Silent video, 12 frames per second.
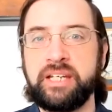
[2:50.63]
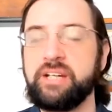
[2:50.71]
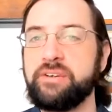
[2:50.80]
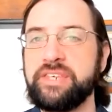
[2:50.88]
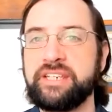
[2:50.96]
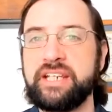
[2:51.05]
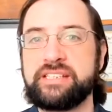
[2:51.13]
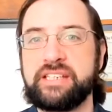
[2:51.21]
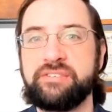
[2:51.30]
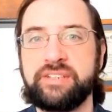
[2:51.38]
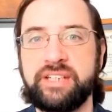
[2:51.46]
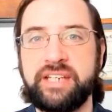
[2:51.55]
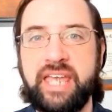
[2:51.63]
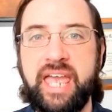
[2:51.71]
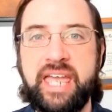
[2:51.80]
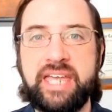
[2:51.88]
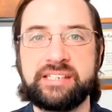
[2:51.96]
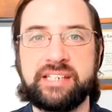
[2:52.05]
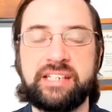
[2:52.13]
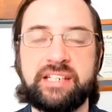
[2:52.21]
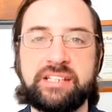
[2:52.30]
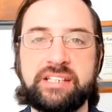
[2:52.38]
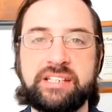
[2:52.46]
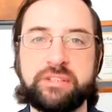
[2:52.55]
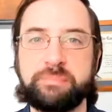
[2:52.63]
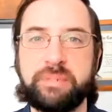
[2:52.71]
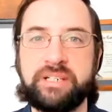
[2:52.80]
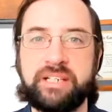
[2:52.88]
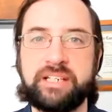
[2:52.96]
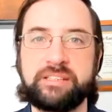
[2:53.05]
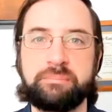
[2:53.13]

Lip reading: And I don't think that's ever the case. I think consumer spending